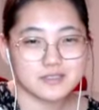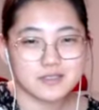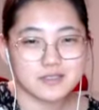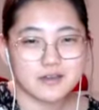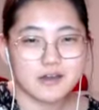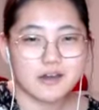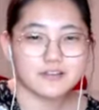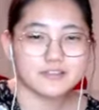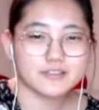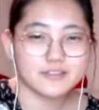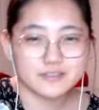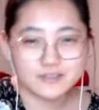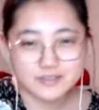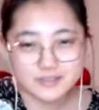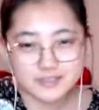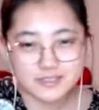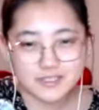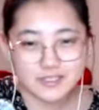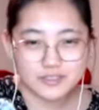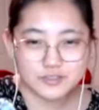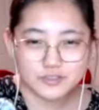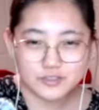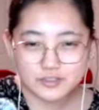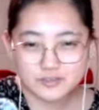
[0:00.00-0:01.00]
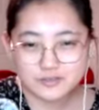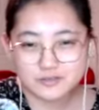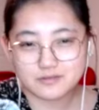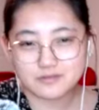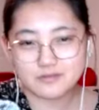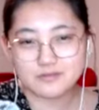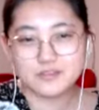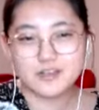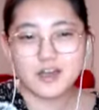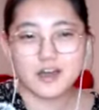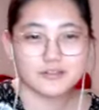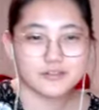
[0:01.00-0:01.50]
consultation
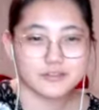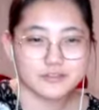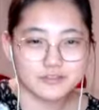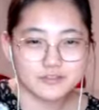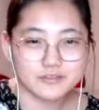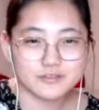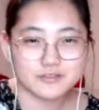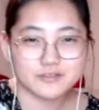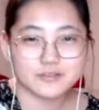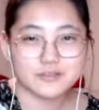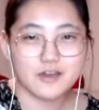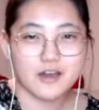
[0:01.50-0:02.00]
doctor's